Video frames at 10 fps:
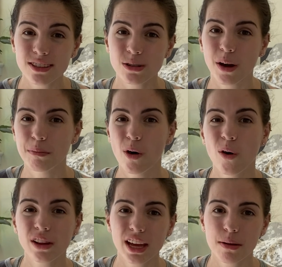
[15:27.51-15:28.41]
So I'm
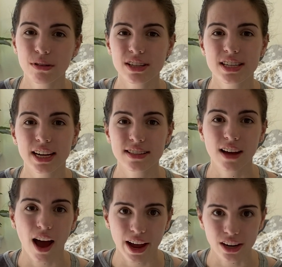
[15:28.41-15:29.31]
only able to take
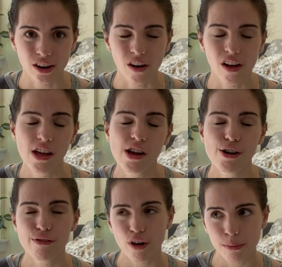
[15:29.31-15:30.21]
Tylenol
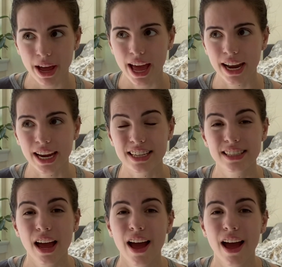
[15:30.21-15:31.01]
for my headaches.